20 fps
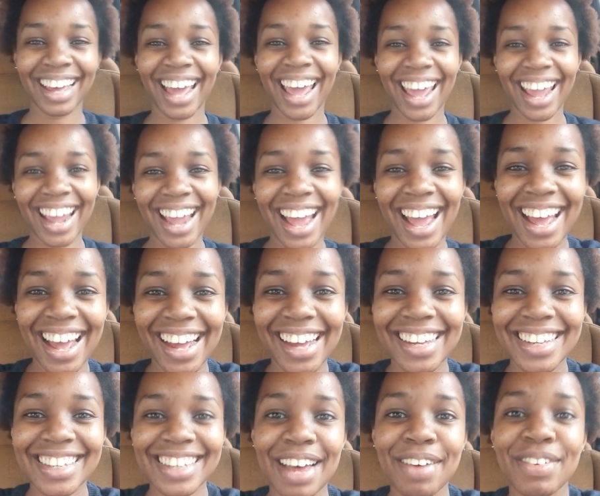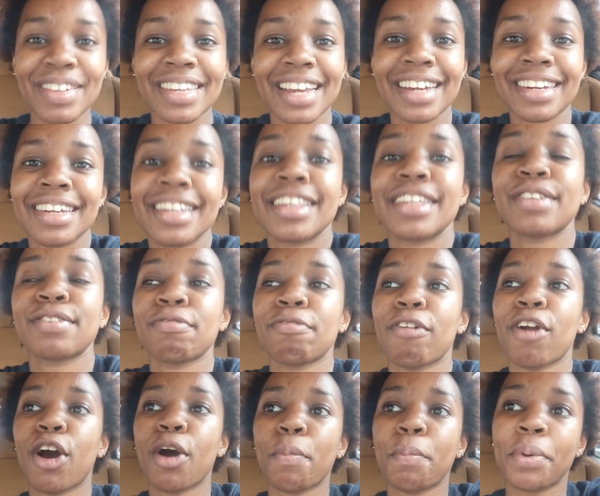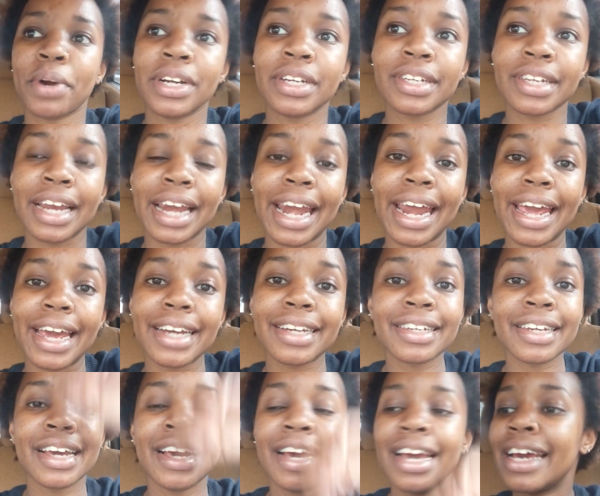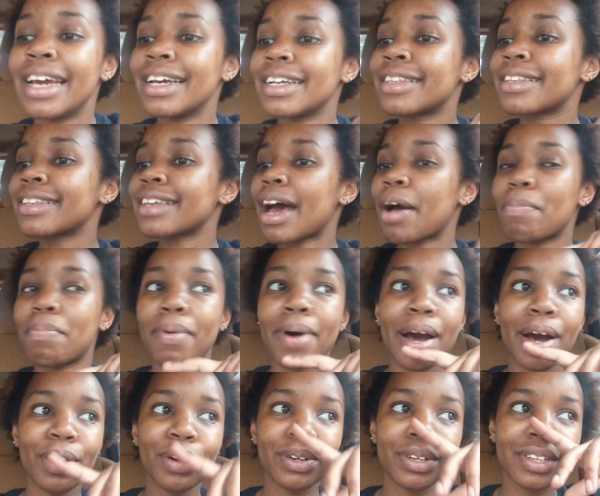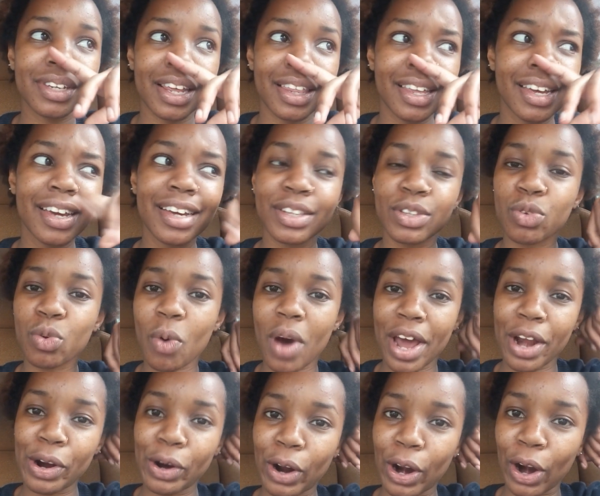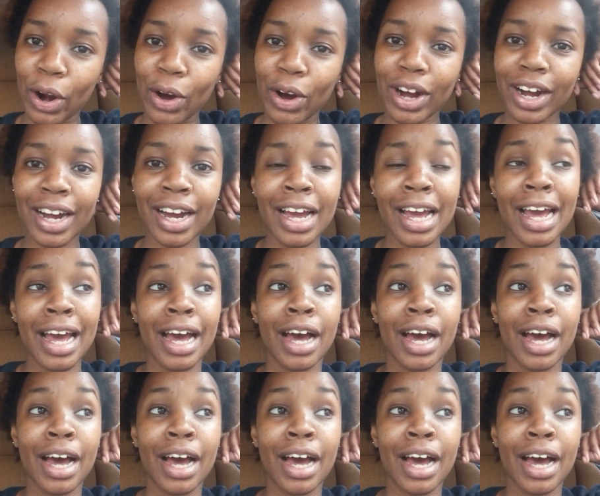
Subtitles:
Hey guys, I'm starting this vlog pretty late. It's about, I think it's 1 o'clock.